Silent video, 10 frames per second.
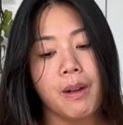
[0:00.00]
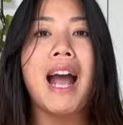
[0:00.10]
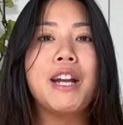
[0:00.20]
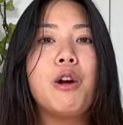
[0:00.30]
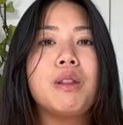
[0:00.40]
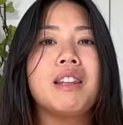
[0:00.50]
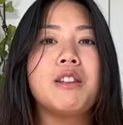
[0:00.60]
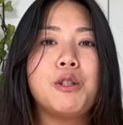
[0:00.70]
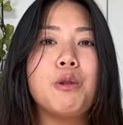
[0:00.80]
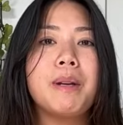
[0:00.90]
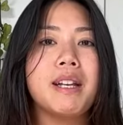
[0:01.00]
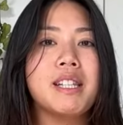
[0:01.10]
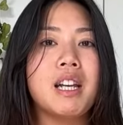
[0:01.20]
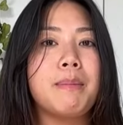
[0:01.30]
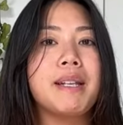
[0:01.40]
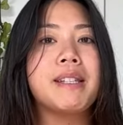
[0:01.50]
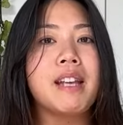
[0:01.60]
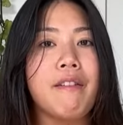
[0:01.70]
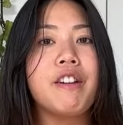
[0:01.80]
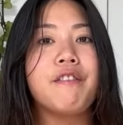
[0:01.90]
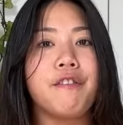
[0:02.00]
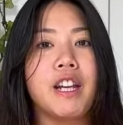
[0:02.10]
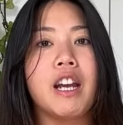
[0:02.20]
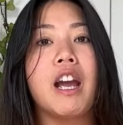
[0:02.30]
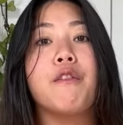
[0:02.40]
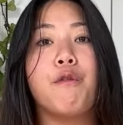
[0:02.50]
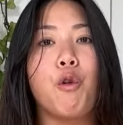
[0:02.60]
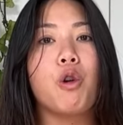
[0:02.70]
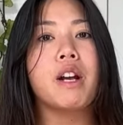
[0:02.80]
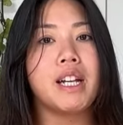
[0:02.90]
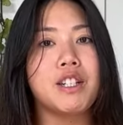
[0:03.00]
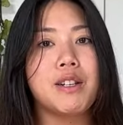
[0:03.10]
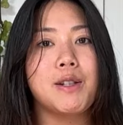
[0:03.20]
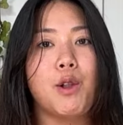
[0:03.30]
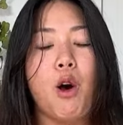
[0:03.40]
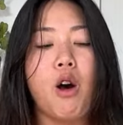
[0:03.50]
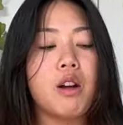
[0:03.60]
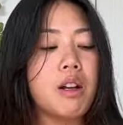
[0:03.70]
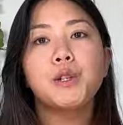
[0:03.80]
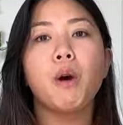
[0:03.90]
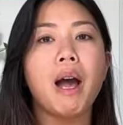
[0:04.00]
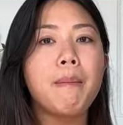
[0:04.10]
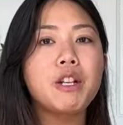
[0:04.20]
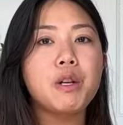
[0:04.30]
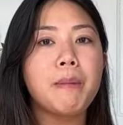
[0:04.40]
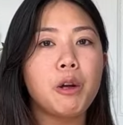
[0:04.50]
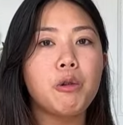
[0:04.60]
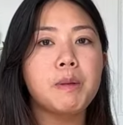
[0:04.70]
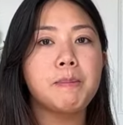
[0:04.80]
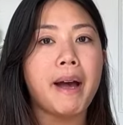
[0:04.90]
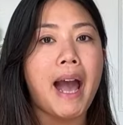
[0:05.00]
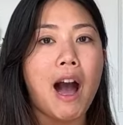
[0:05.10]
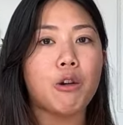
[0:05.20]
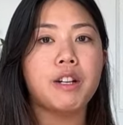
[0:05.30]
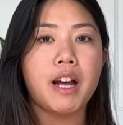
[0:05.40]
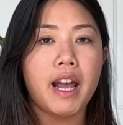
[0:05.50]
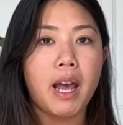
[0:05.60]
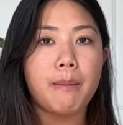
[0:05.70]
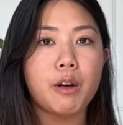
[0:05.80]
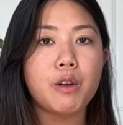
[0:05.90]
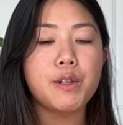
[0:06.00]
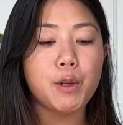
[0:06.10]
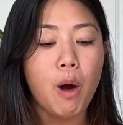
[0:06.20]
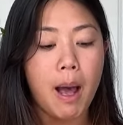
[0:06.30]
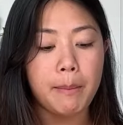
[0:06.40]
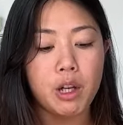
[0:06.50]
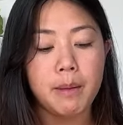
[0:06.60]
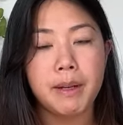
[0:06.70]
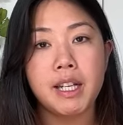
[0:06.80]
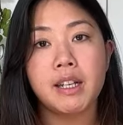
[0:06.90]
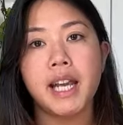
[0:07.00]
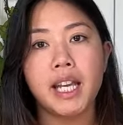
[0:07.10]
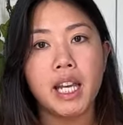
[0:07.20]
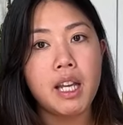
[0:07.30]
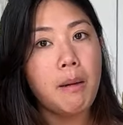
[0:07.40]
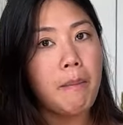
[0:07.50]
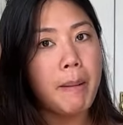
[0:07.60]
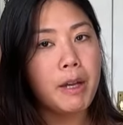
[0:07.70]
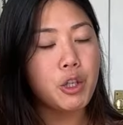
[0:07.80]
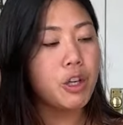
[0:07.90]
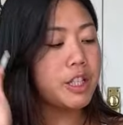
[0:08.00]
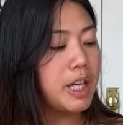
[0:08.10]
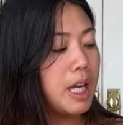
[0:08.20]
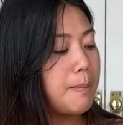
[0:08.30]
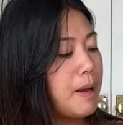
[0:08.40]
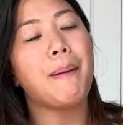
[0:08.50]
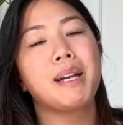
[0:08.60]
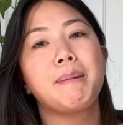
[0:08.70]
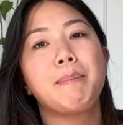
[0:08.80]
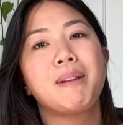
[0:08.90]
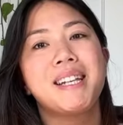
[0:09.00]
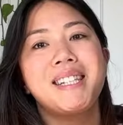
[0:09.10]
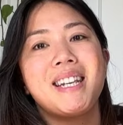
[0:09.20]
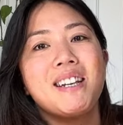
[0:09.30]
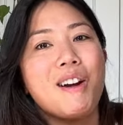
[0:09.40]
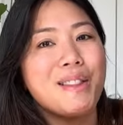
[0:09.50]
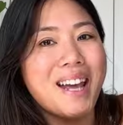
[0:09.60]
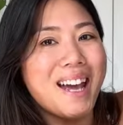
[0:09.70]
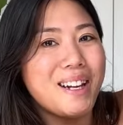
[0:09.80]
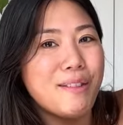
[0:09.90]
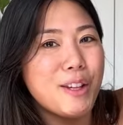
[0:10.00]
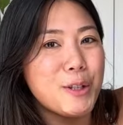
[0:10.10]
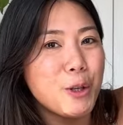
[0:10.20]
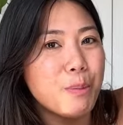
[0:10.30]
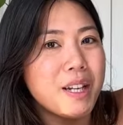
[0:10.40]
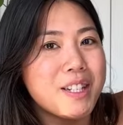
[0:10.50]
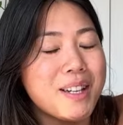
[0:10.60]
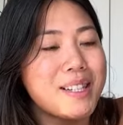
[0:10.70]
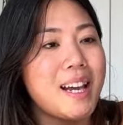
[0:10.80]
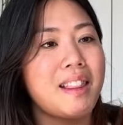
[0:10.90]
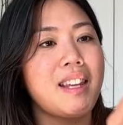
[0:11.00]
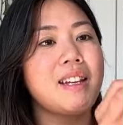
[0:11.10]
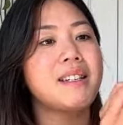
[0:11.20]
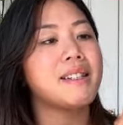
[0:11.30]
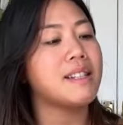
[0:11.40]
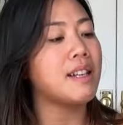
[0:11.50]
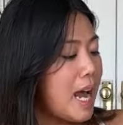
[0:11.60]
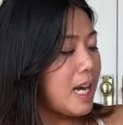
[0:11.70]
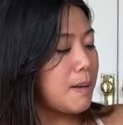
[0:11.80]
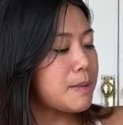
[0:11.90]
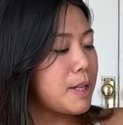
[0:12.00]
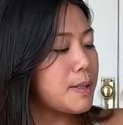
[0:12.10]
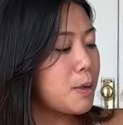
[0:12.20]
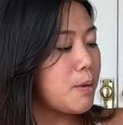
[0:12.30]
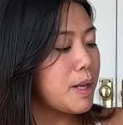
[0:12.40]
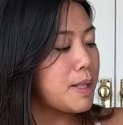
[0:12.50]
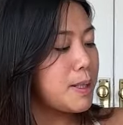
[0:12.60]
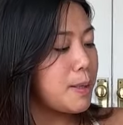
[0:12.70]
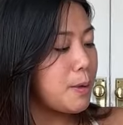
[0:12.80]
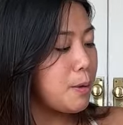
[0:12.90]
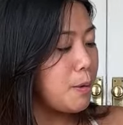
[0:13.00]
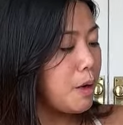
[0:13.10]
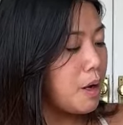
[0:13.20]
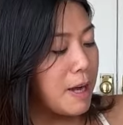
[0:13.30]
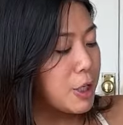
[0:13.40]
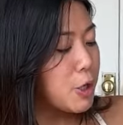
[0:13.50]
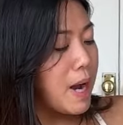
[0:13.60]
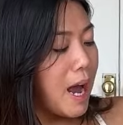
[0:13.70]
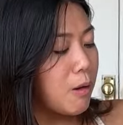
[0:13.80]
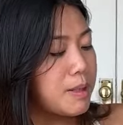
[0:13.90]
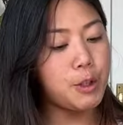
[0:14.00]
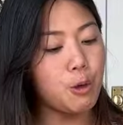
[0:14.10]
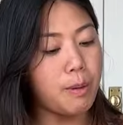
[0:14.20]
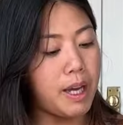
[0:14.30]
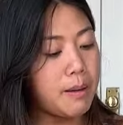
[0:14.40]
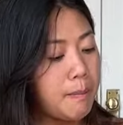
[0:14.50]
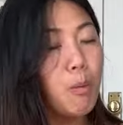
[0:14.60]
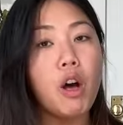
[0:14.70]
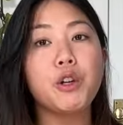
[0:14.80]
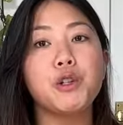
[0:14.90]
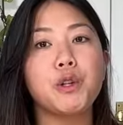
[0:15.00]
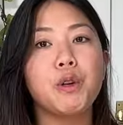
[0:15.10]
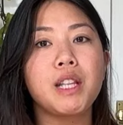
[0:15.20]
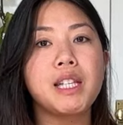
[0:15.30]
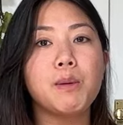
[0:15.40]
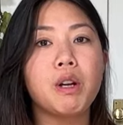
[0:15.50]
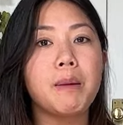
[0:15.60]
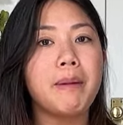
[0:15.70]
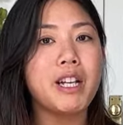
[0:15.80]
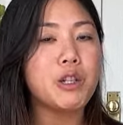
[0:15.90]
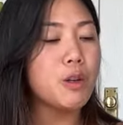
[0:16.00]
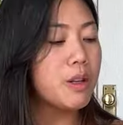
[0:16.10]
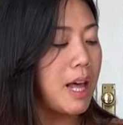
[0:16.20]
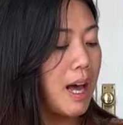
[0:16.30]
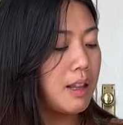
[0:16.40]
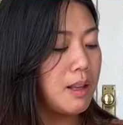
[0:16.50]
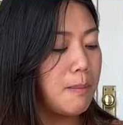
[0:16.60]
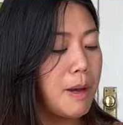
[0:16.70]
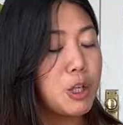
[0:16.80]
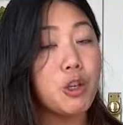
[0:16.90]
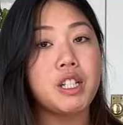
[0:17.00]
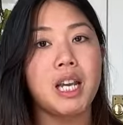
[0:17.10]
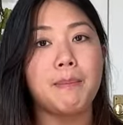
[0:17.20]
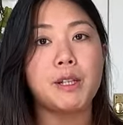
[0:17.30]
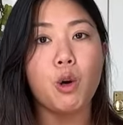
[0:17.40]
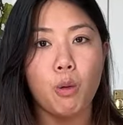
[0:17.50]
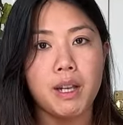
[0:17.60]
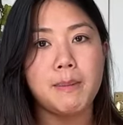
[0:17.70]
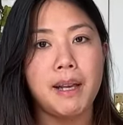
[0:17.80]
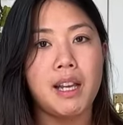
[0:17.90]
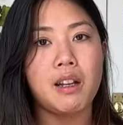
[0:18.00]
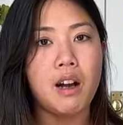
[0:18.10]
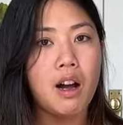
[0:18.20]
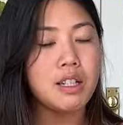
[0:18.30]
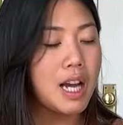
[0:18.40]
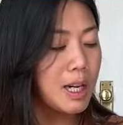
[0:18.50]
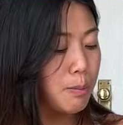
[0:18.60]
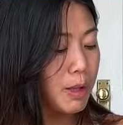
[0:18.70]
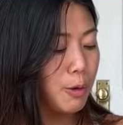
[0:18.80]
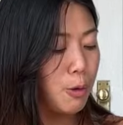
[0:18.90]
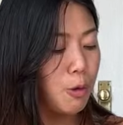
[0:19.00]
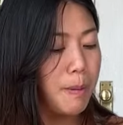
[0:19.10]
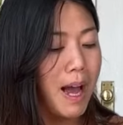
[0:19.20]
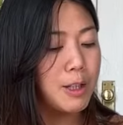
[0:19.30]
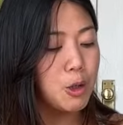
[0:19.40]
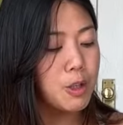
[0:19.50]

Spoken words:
I know that the tubing is going to be 7 feet and 4 inches long. So I measure my hoops by outer diameter. So I'm going to be taking my measuring tape. I'm going to be placing it on the end of the tubing just like this. And I'm just going to measure out tubing. And while you're doing this, you want to make sure that the measuring tape is always making contact with the hoop as you're